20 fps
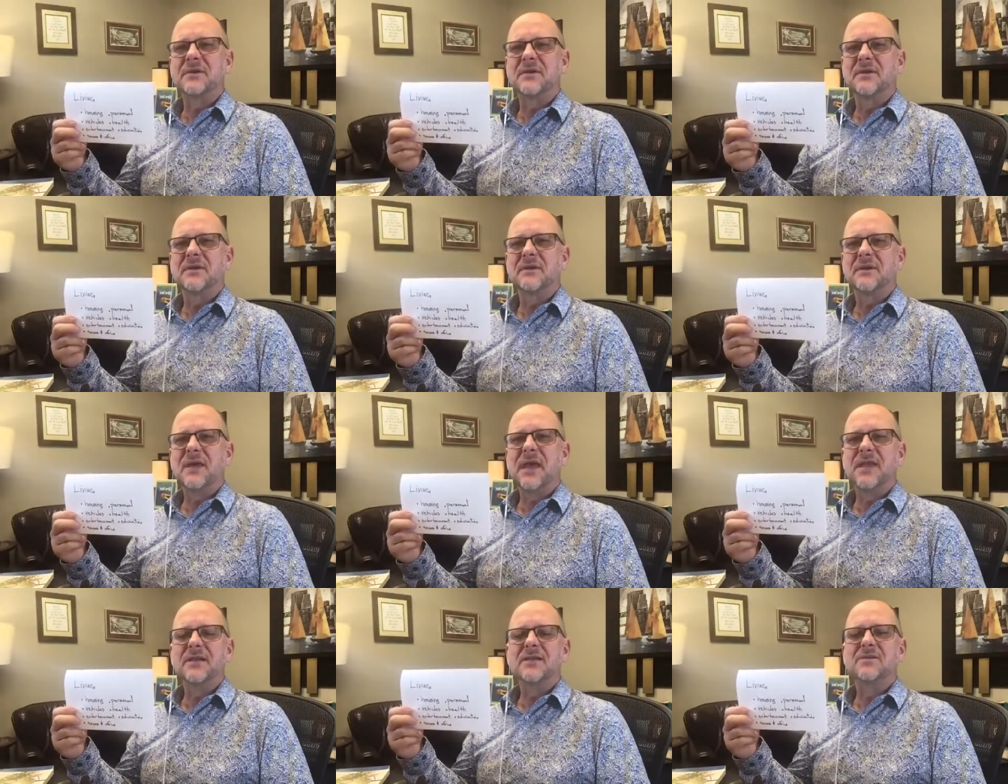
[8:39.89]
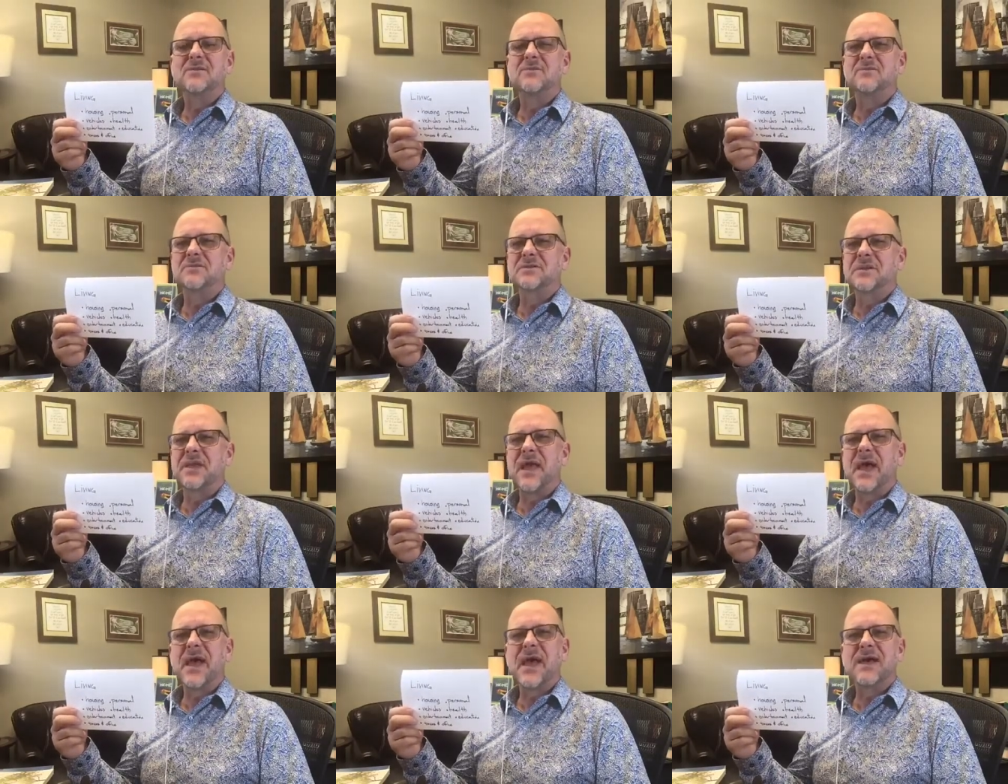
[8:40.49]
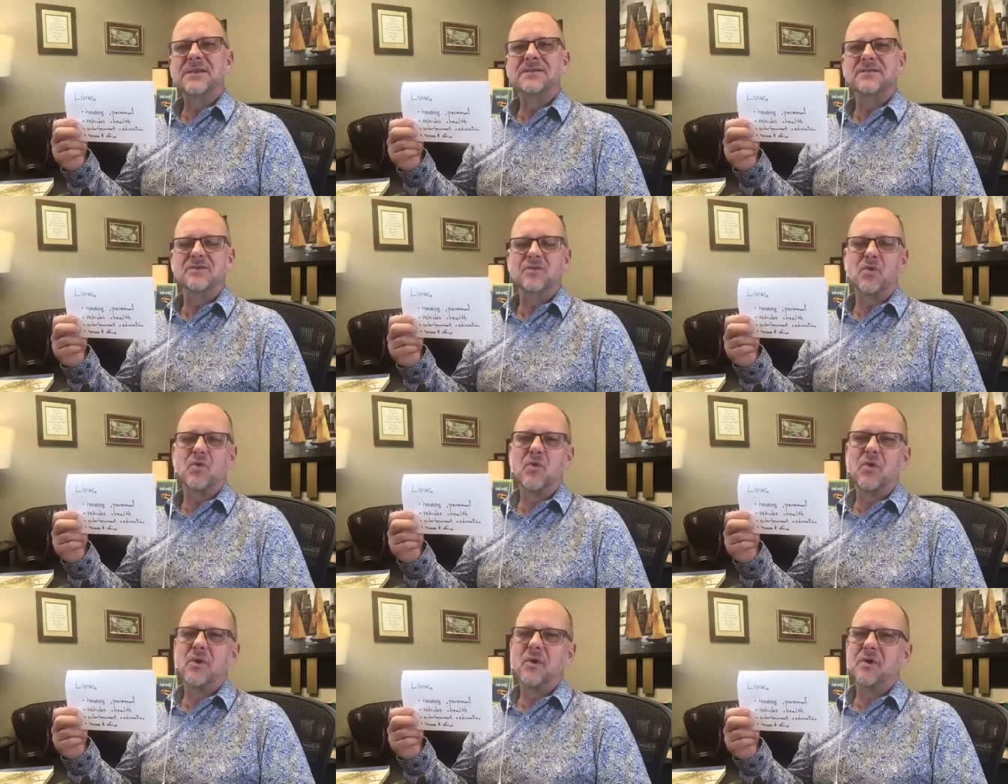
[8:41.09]
That includes gas and
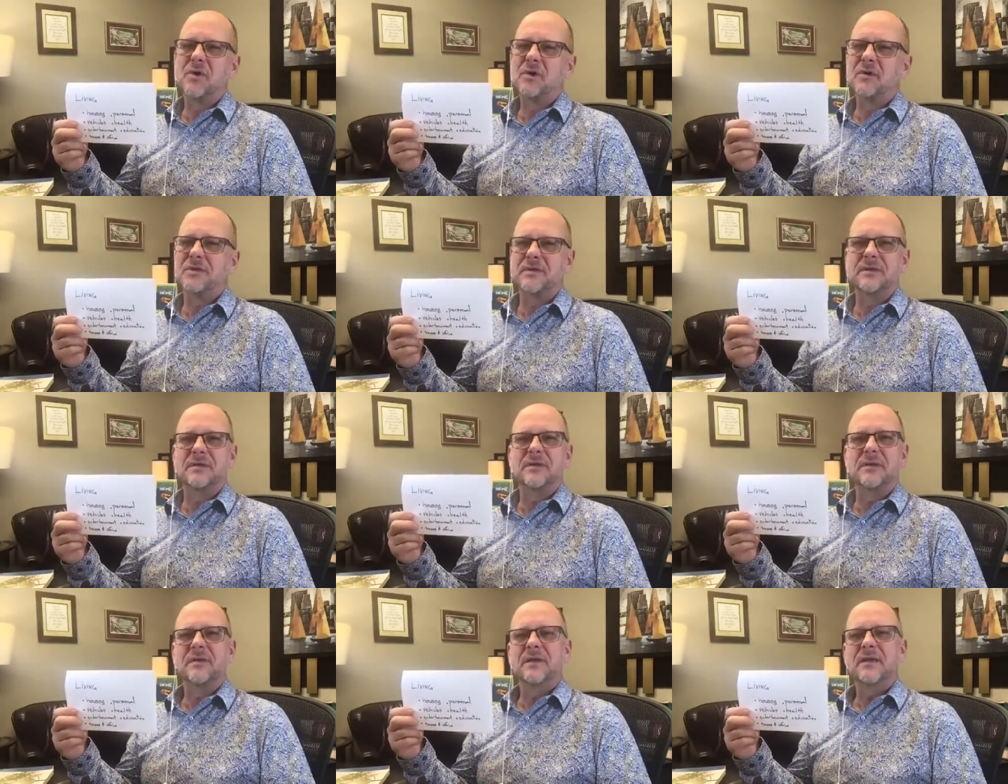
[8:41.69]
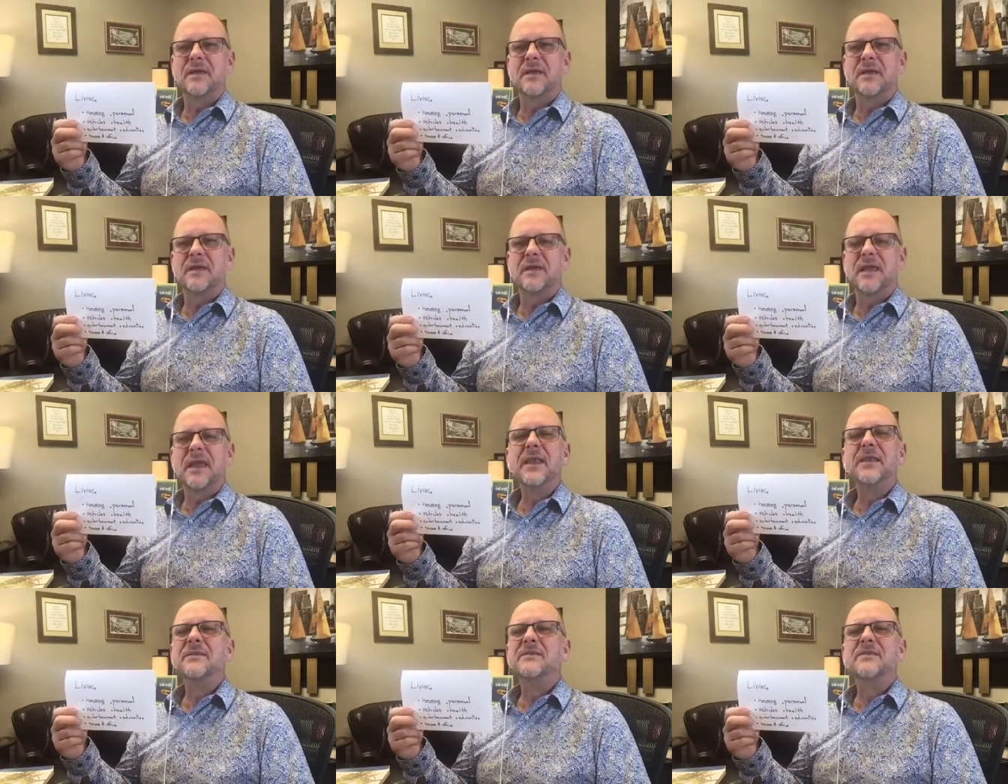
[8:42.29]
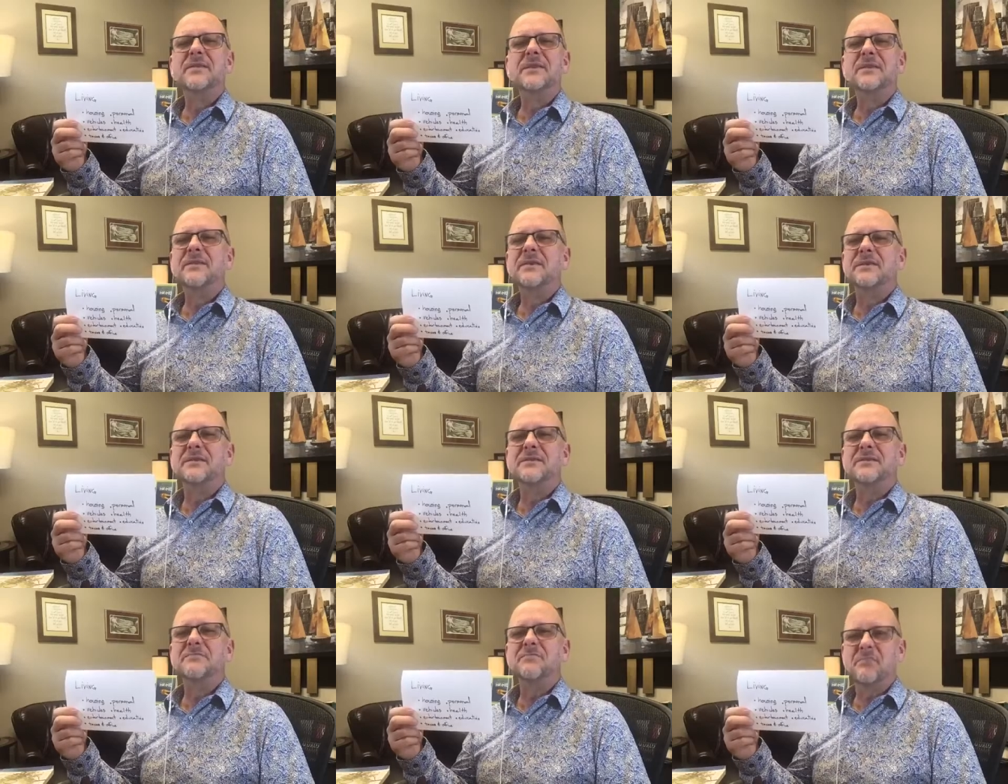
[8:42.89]
oil and anything that
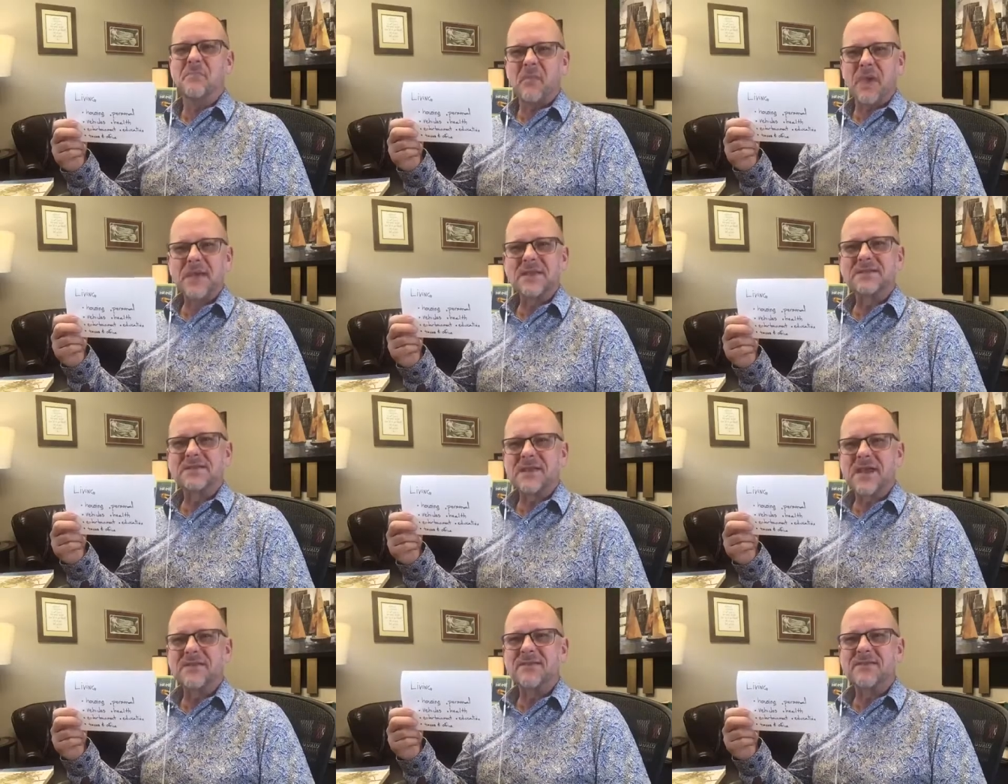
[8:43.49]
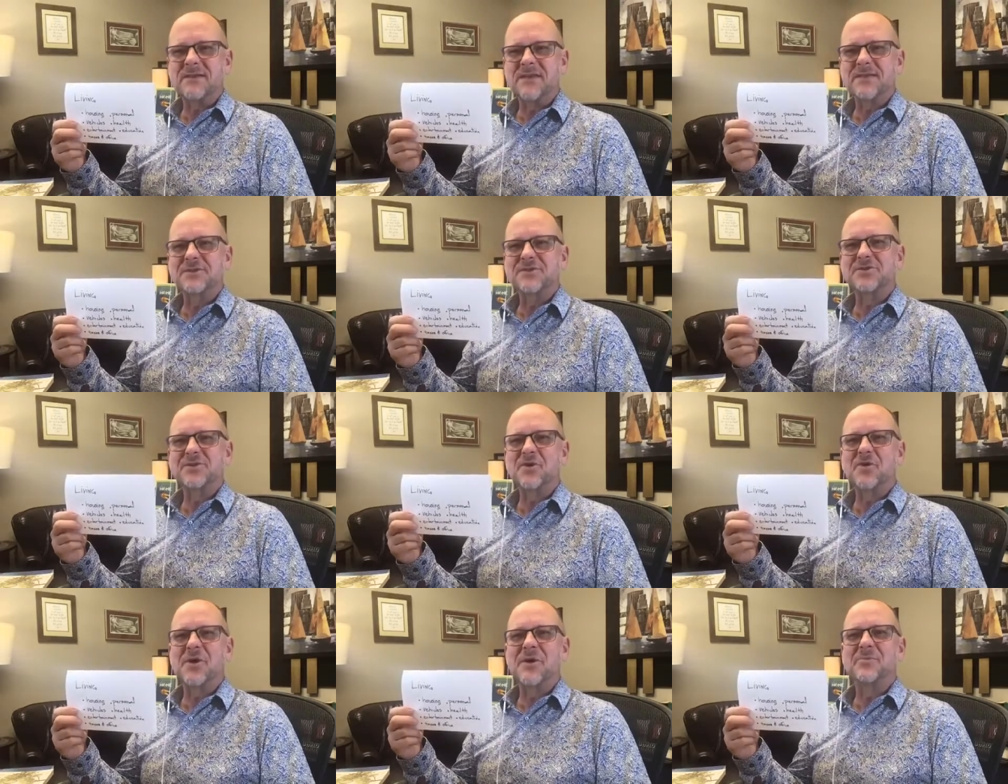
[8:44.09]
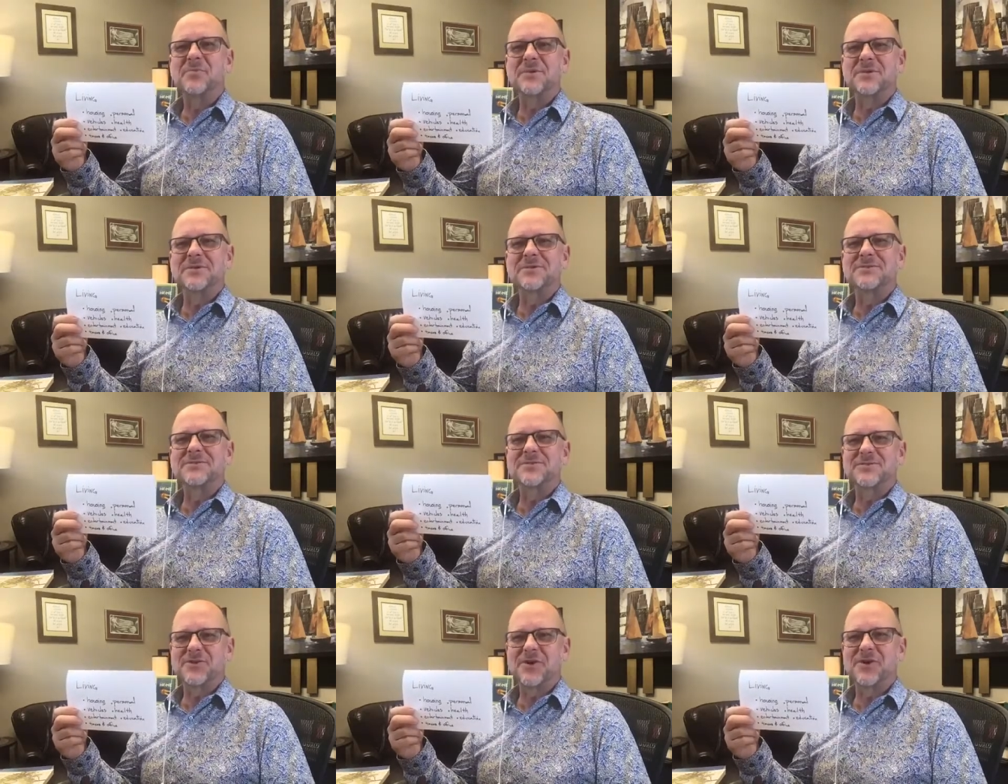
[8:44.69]
makes that thing show up and
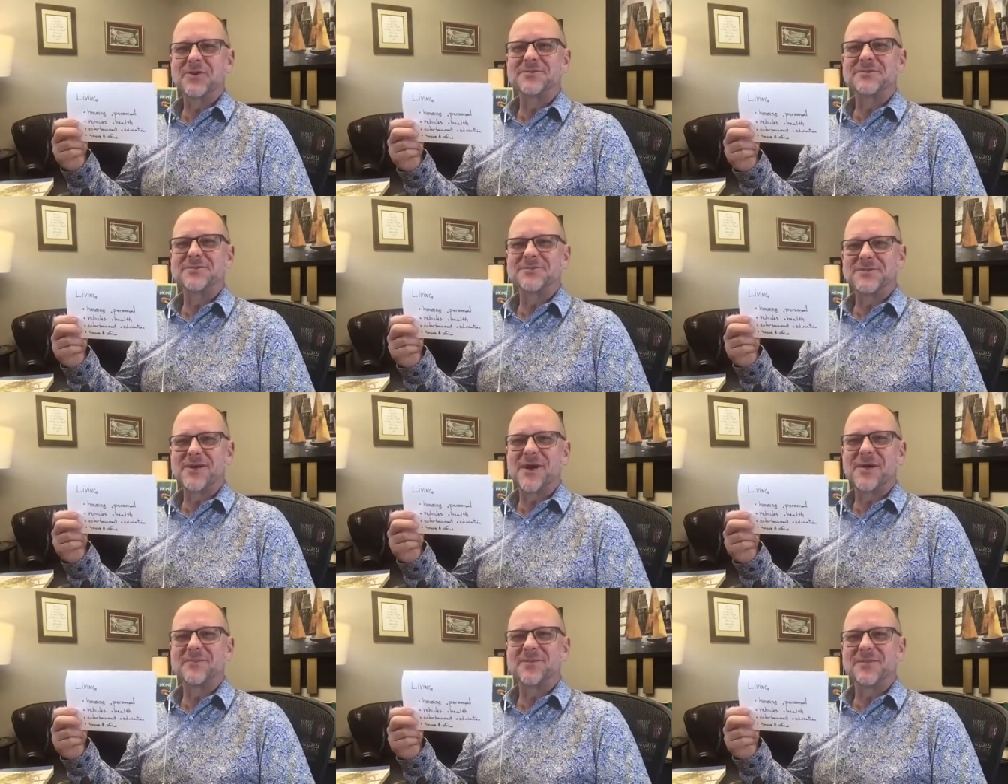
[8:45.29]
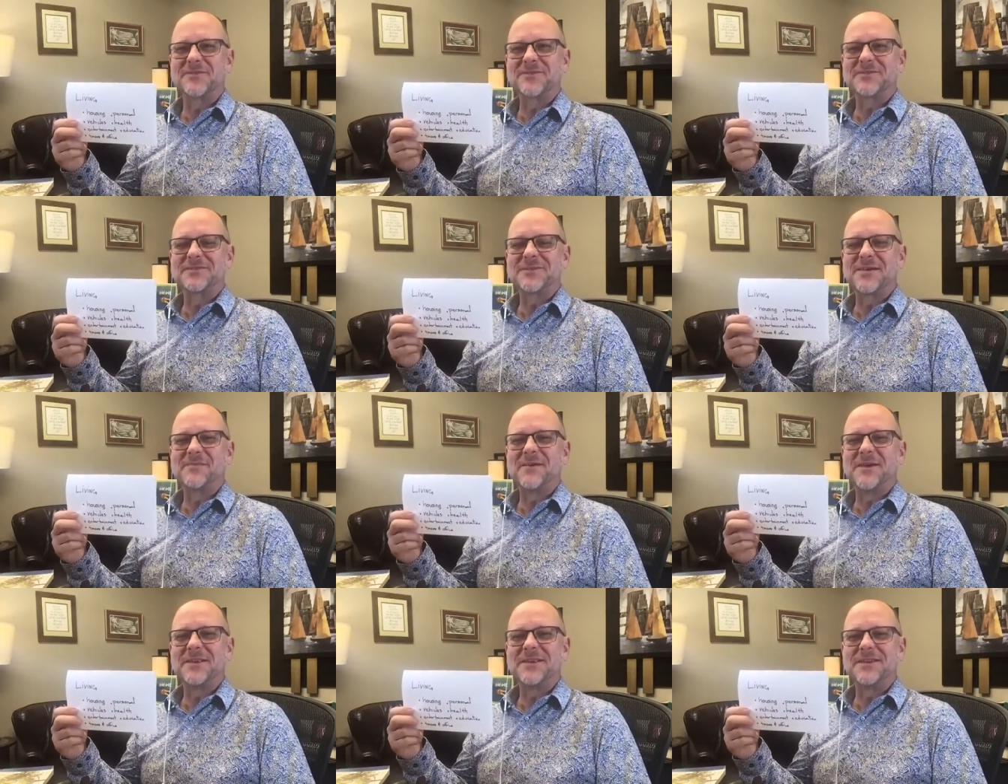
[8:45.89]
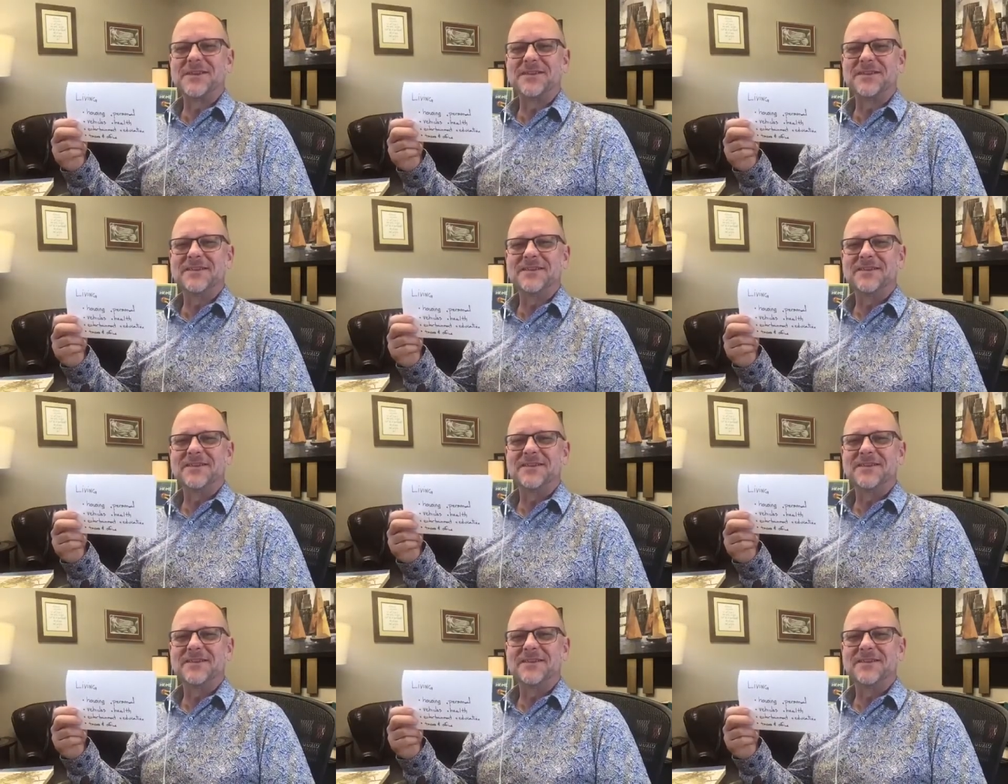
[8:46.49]
start and stop every time I need it.